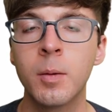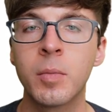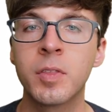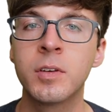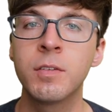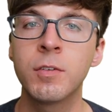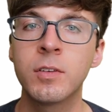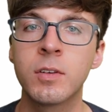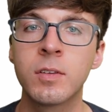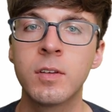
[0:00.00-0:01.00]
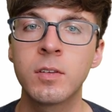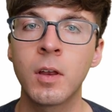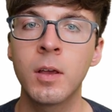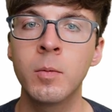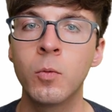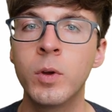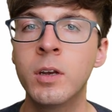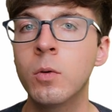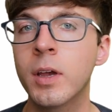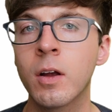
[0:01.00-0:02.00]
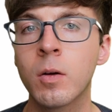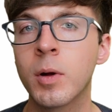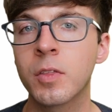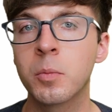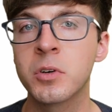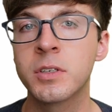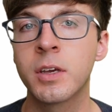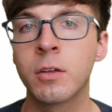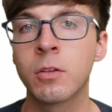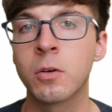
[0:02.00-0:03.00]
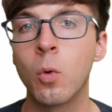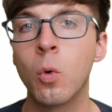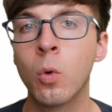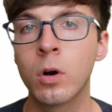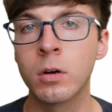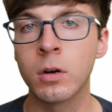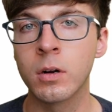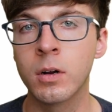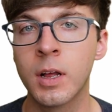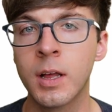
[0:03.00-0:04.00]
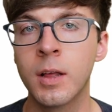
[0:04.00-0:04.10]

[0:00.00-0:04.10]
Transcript: but the difference is this time we don't care about the particular order,